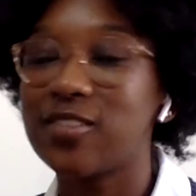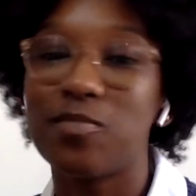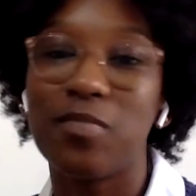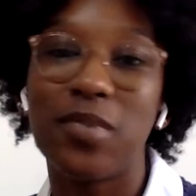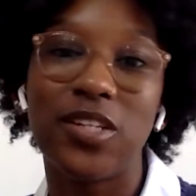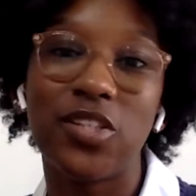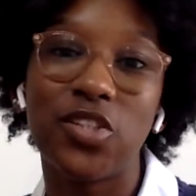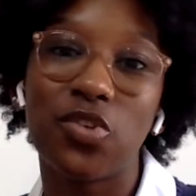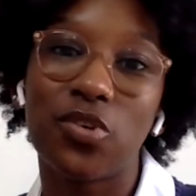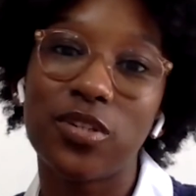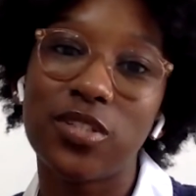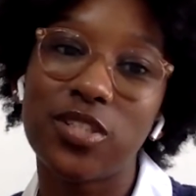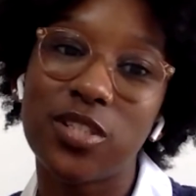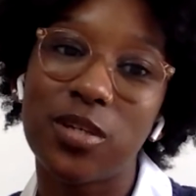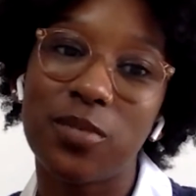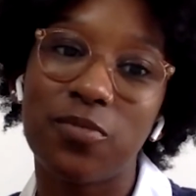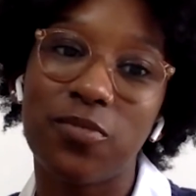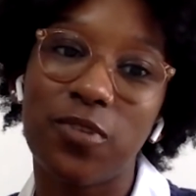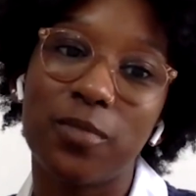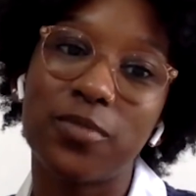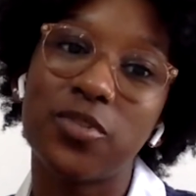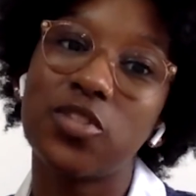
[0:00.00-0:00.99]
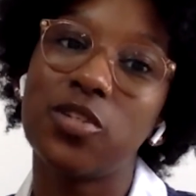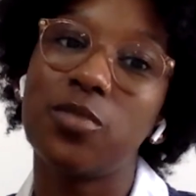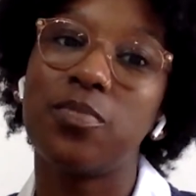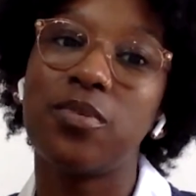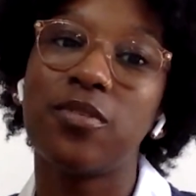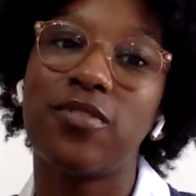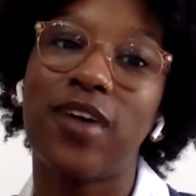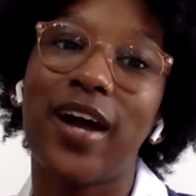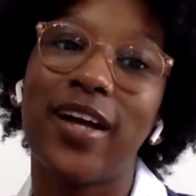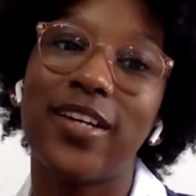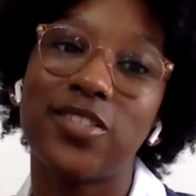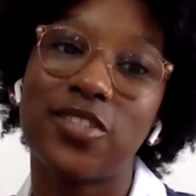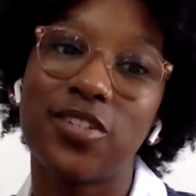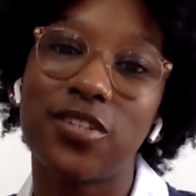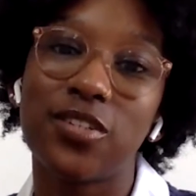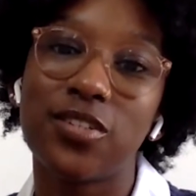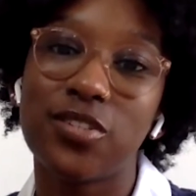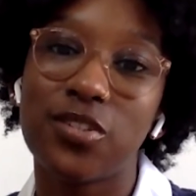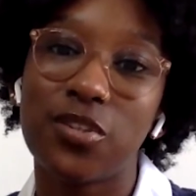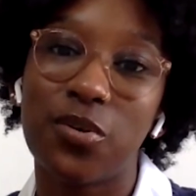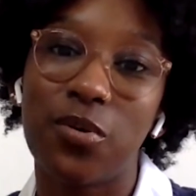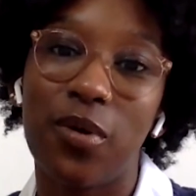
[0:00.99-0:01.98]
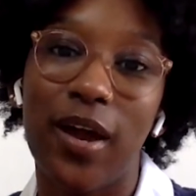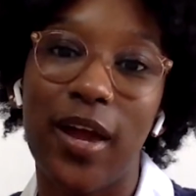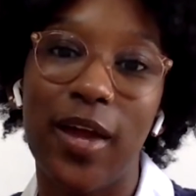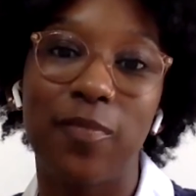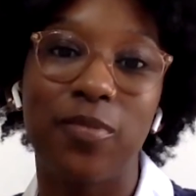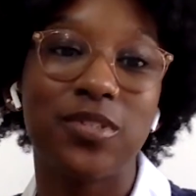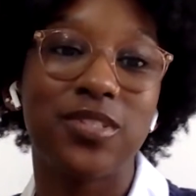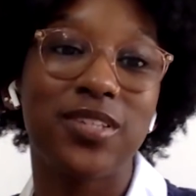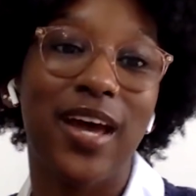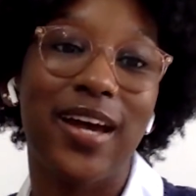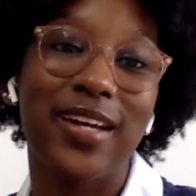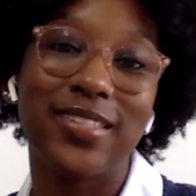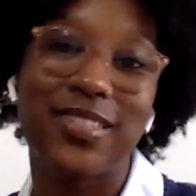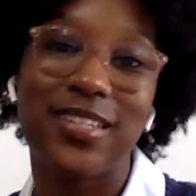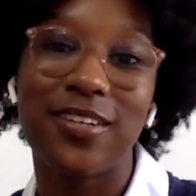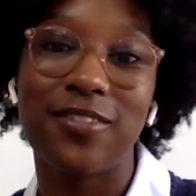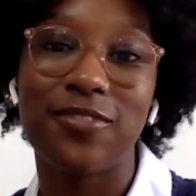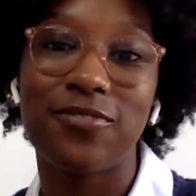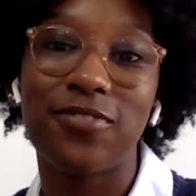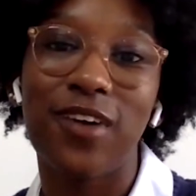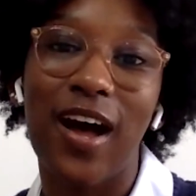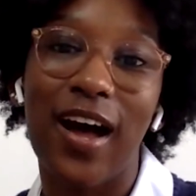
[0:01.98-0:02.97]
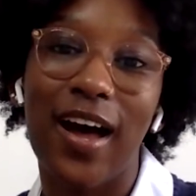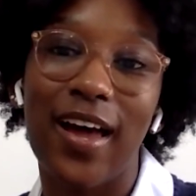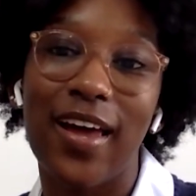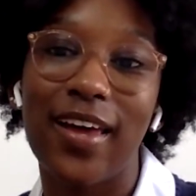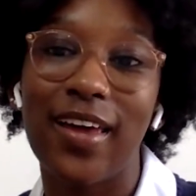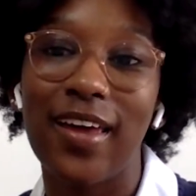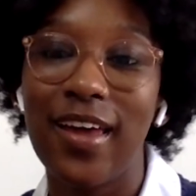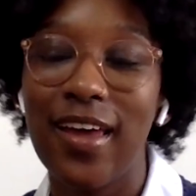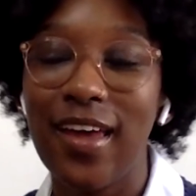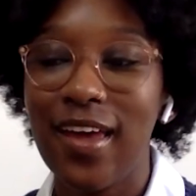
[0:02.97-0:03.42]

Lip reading: mentorship from supervisors who are able to identify